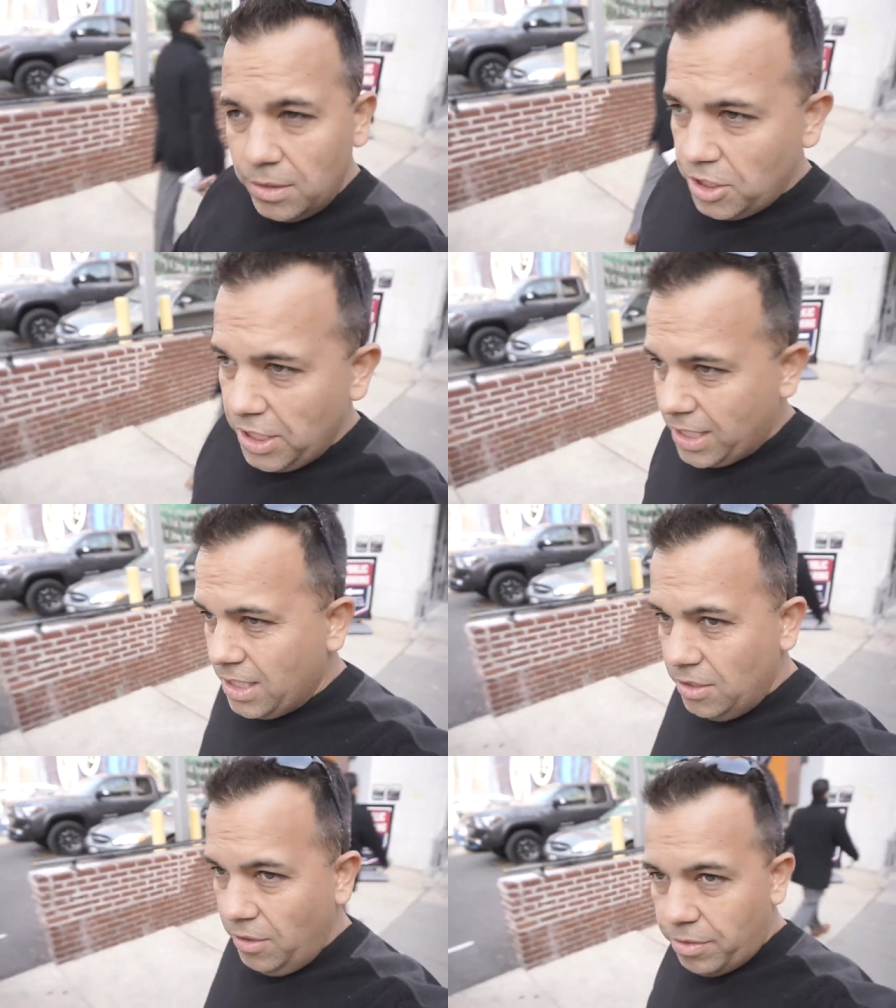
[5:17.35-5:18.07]
check
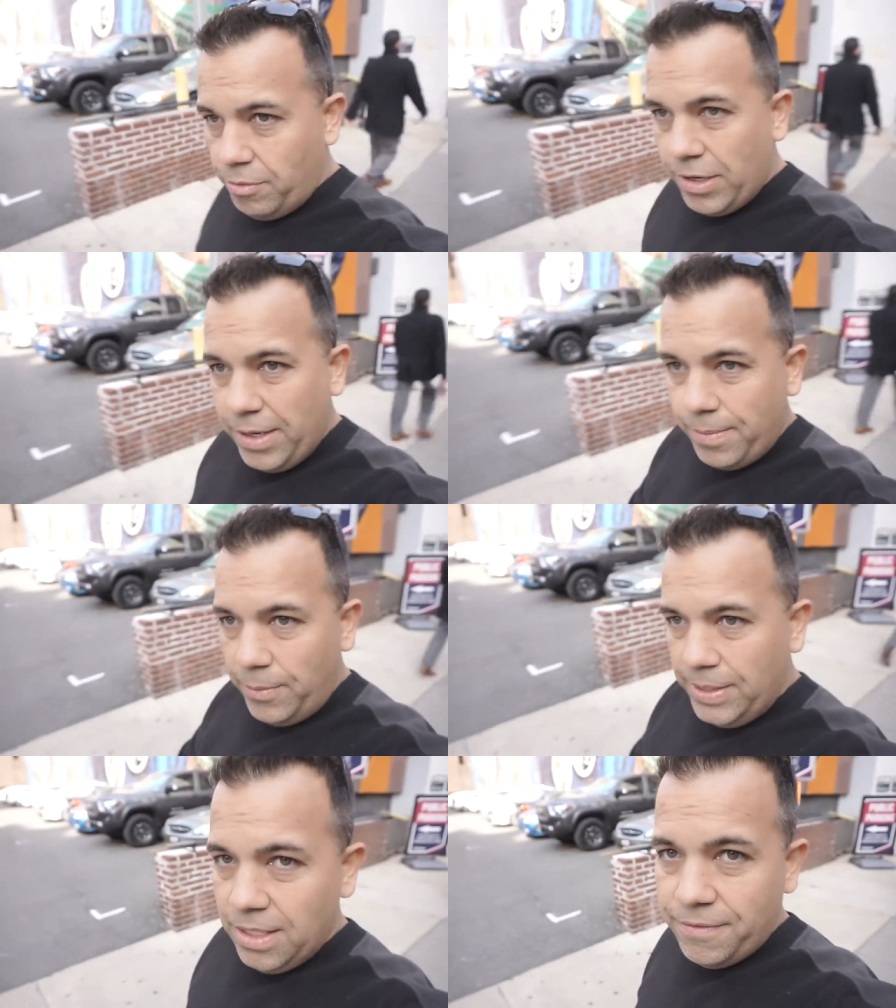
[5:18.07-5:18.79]
in till 3, but
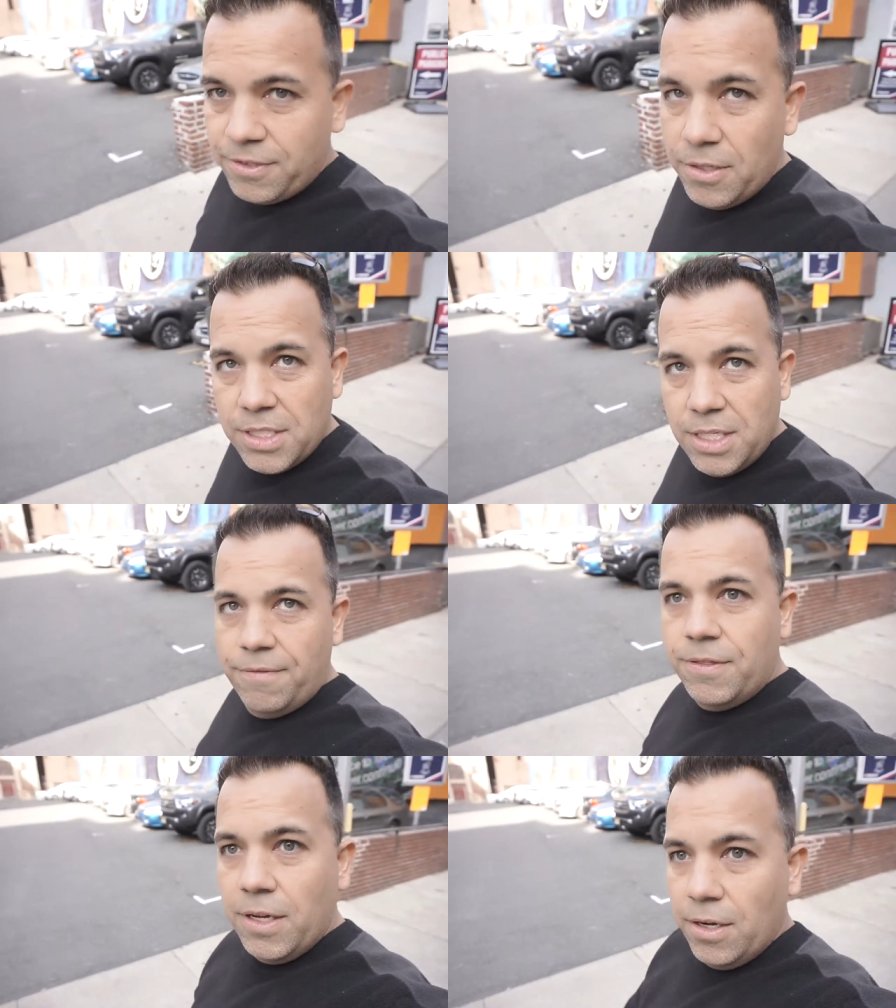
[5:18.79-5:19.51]
we left our
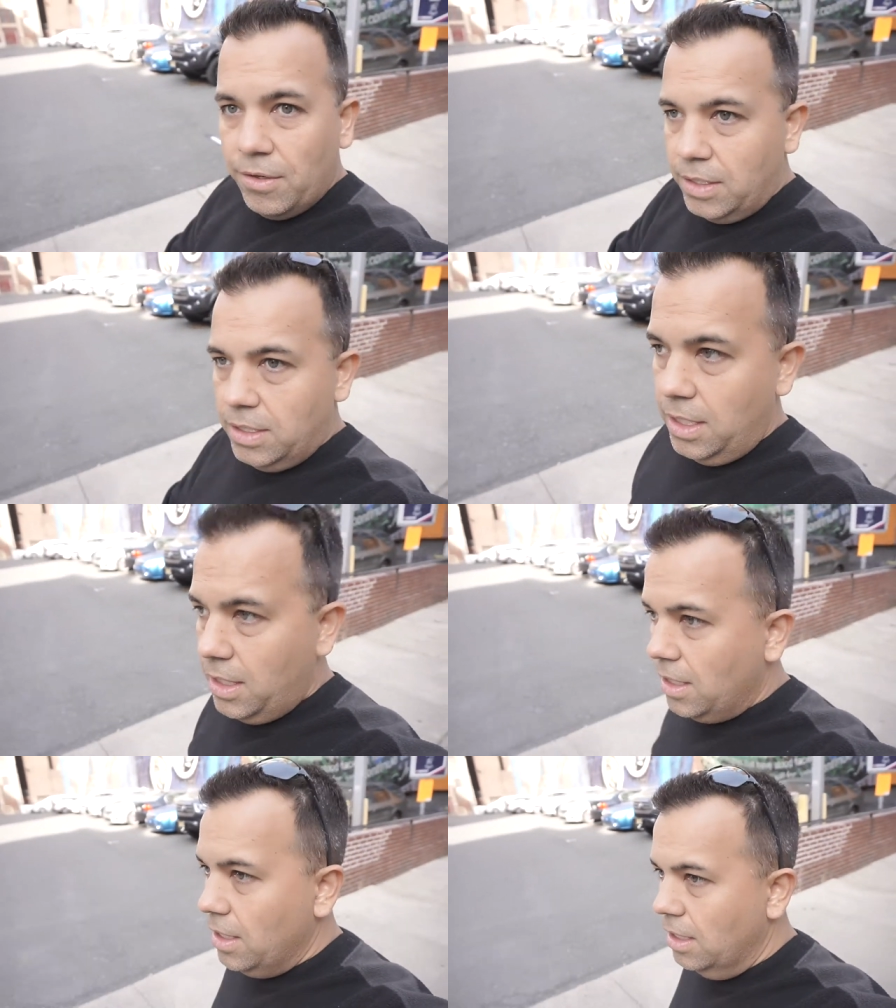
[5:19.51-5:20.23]
stuff there in the
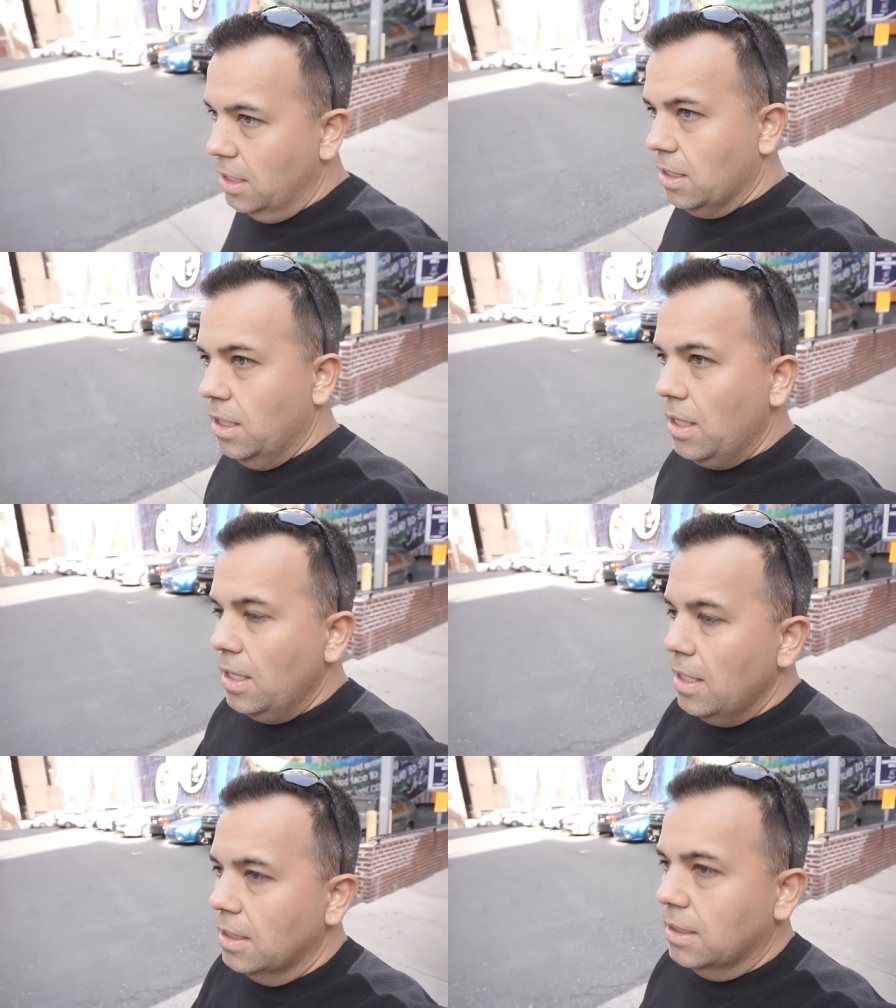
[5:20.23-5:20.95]

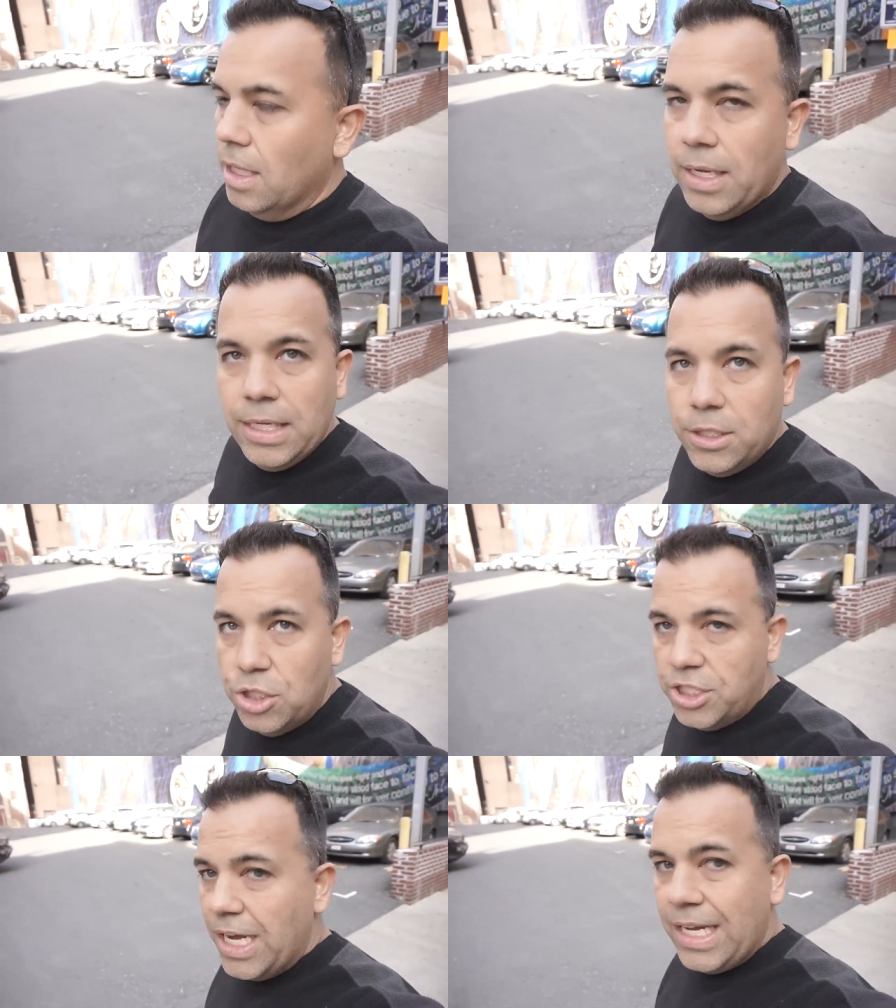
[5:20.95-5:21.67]

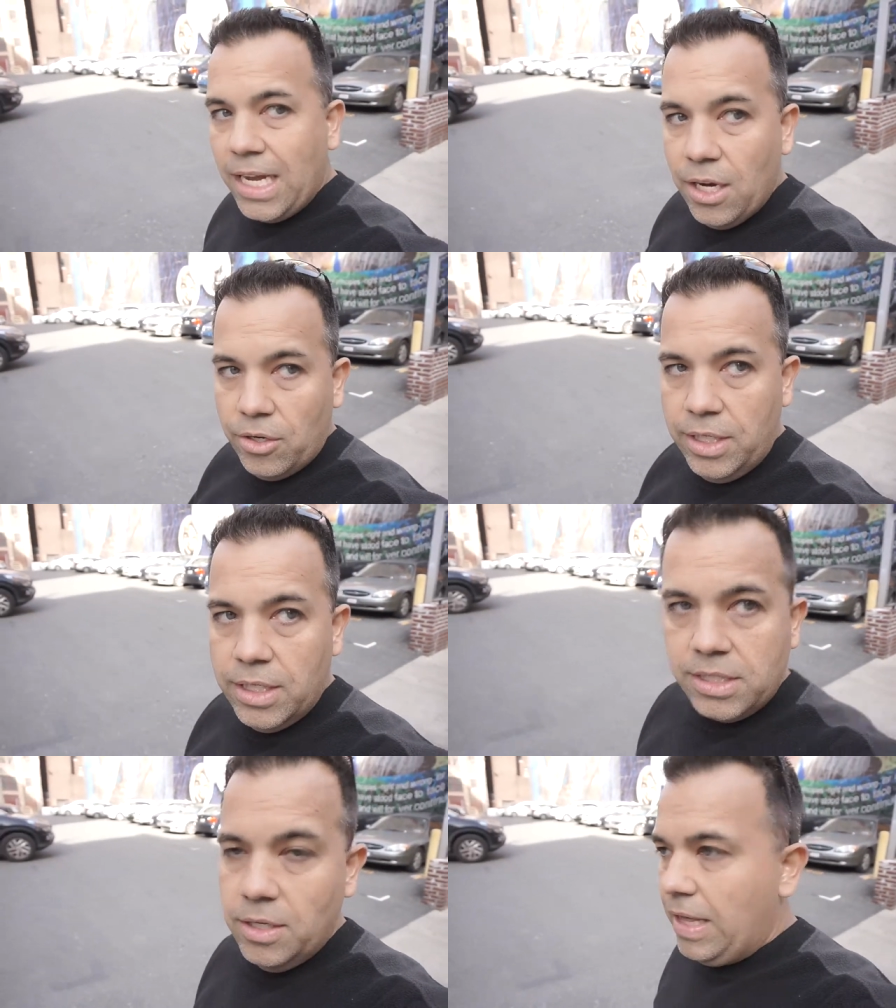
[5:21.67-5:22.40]
luggage check
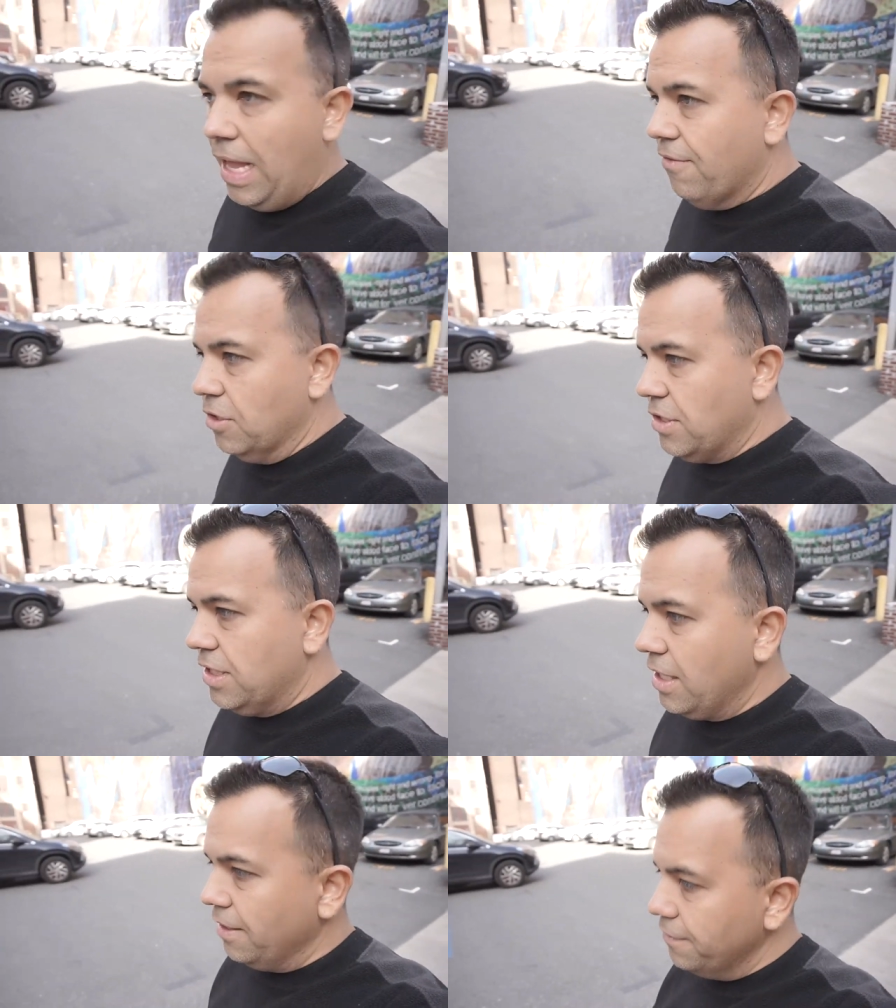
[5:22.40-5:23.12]
area, so they have our
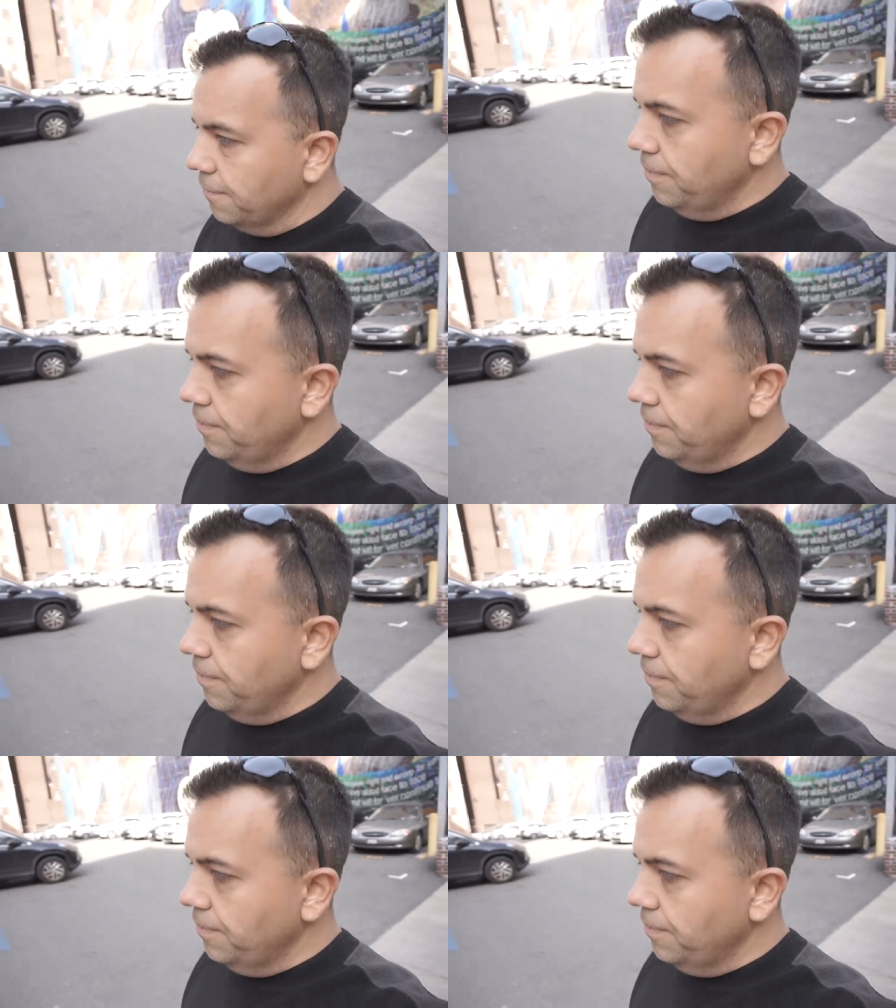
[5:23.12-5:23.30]
stuff.